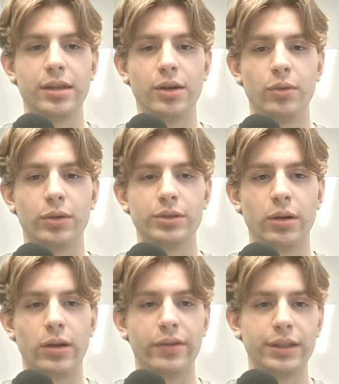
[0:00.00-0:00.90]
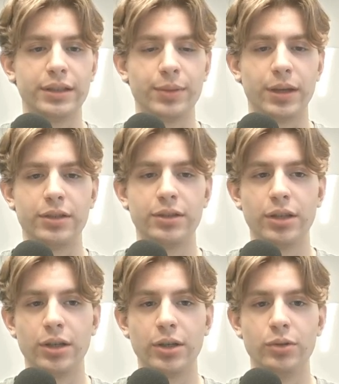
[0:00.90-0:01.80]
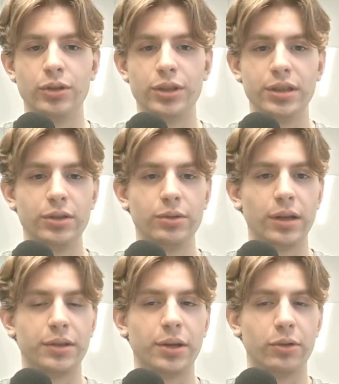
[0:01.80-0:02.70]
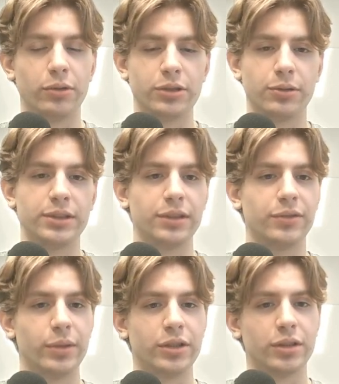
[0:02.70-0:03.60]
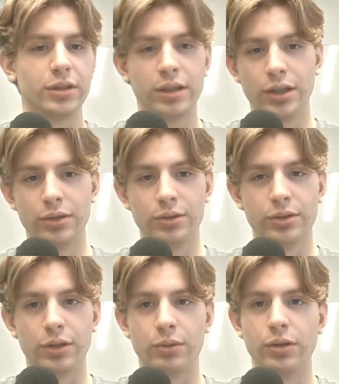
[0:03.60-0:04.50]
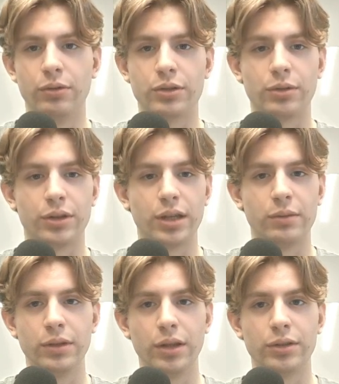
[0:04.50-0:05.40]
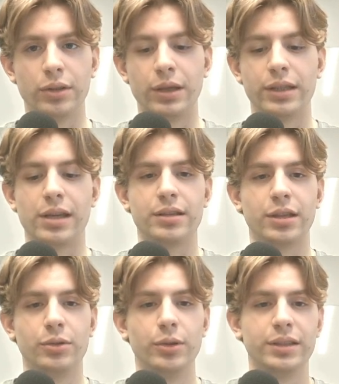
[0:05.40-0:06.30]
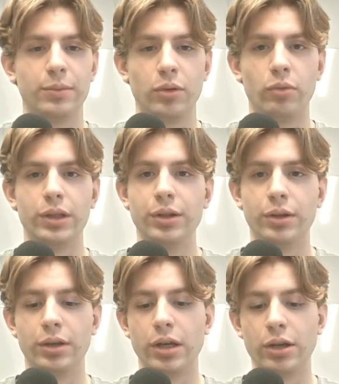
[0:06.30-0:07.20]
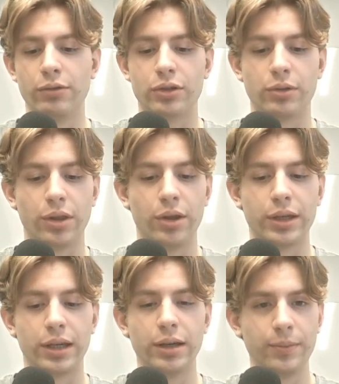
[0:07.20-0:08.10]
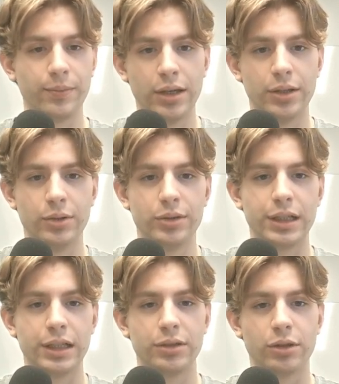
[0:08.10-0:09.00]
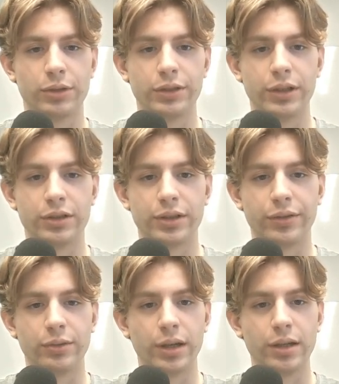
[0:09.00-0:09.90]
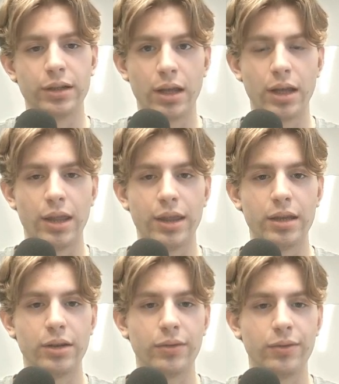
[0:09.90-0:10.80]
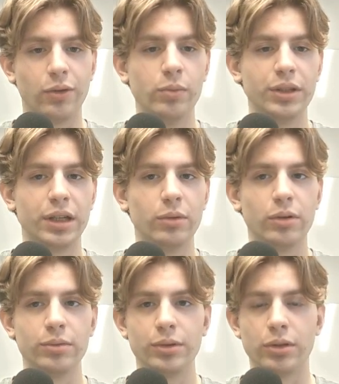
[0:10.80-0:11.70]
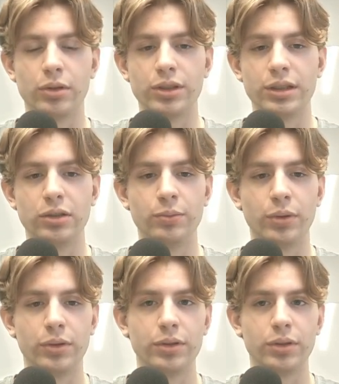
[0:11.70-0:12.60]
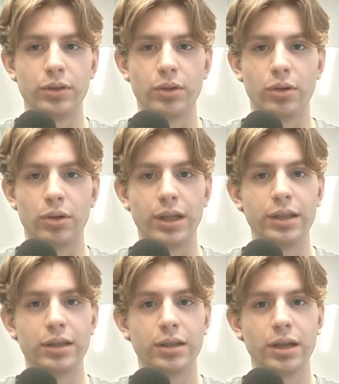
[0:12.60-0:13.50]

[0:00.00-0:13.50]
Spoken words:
once you arrive on this page, you just need to enter your restaurant's information. You start with the restaurant name, so in my case I'll do the example with the restaurant The Keg. You select your reservation software. Then, for OpenTable, you just need to put your link,